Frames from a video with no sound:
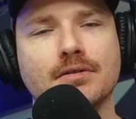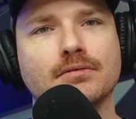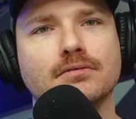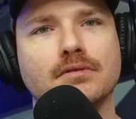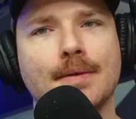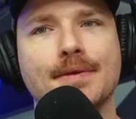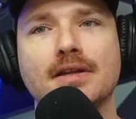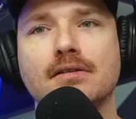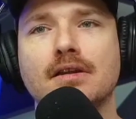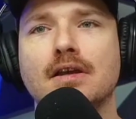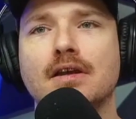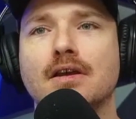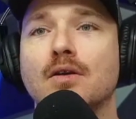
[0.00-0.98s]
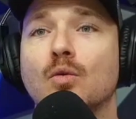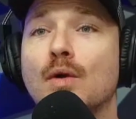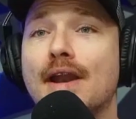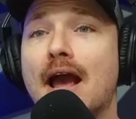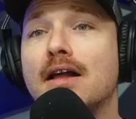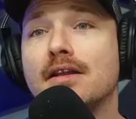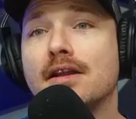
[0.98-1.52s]
Mm-hmm. I mean, mm-hmm when
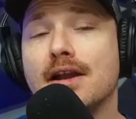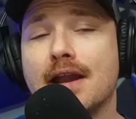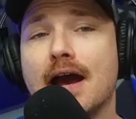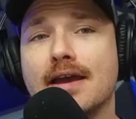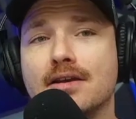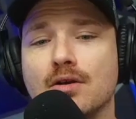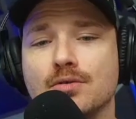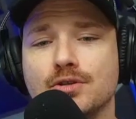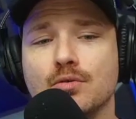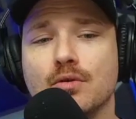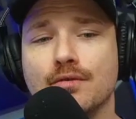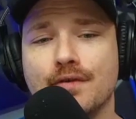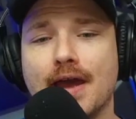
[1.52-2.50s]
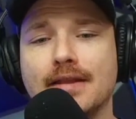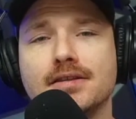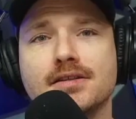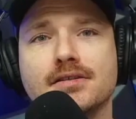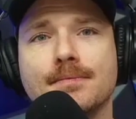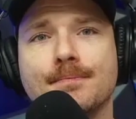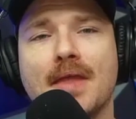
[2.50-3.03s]
Alan and I go to
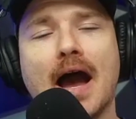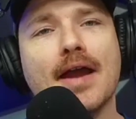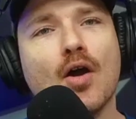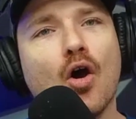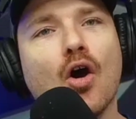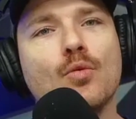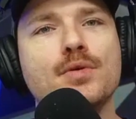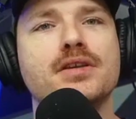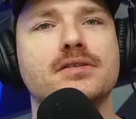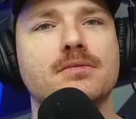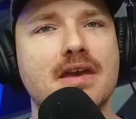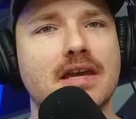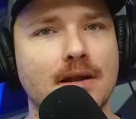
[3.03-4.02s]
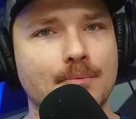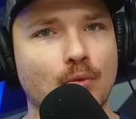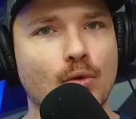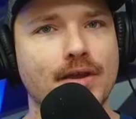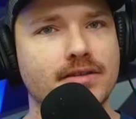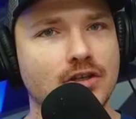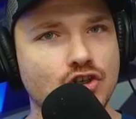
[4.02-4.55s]
events, I always make it a
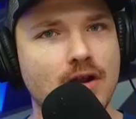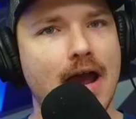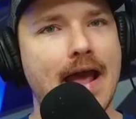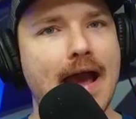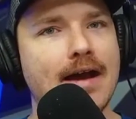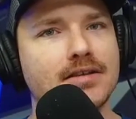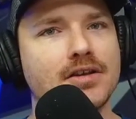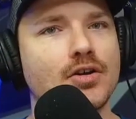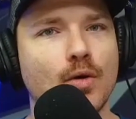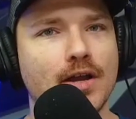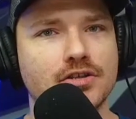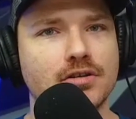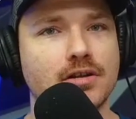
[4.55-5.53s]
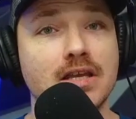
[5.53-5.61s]
point to try to ask a question.